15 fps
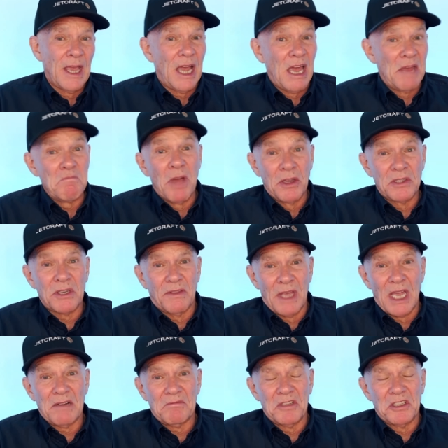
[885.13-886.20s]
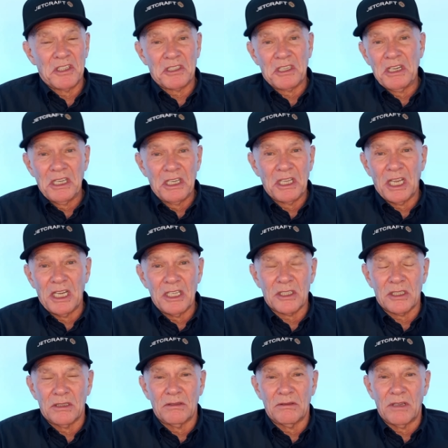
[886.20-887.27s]
And most of that is just an
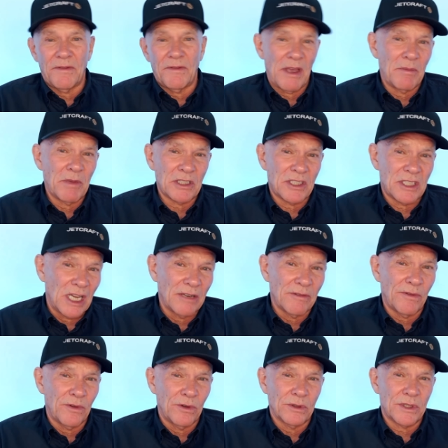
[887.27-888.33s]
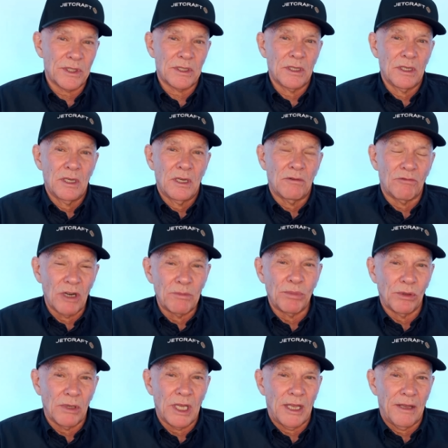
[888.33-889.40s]
indication of how much downforce Red
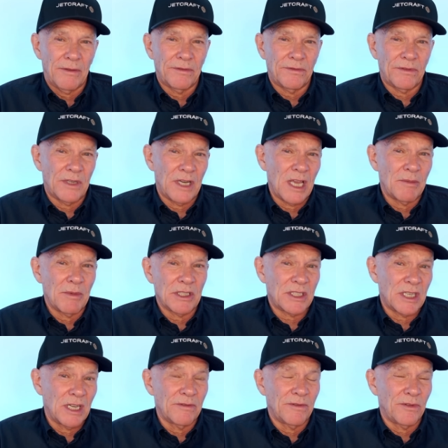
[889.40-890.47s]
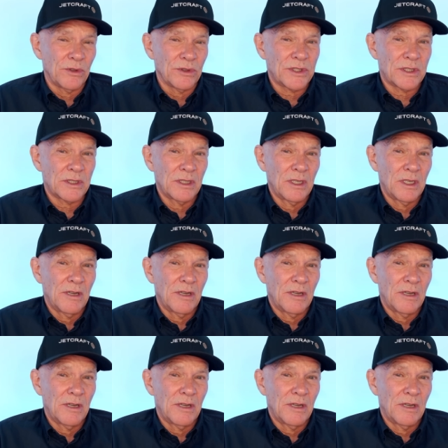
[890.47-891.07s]
Bull have and how much downforce